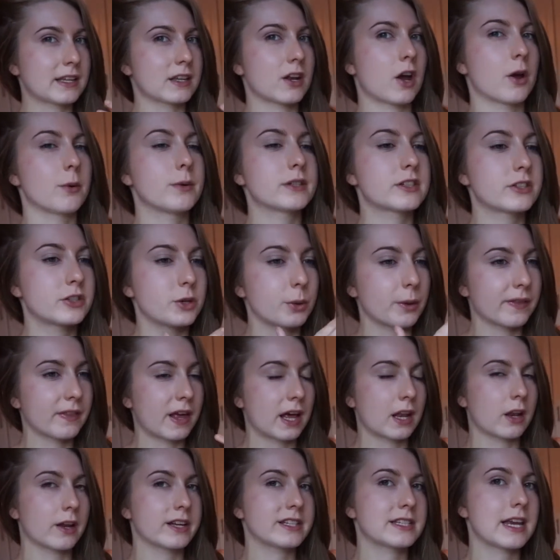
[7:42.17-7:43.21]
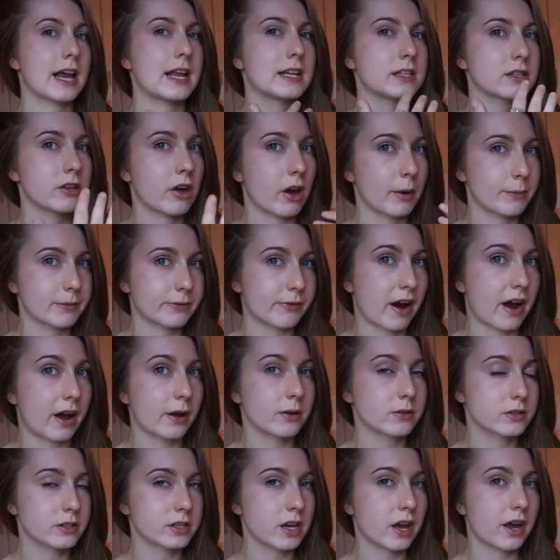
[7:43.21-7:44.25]
and I was doing that like 10 times
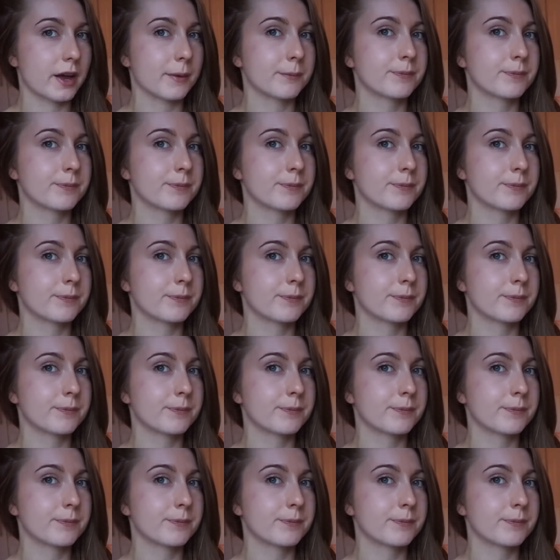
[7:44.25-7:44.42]
round,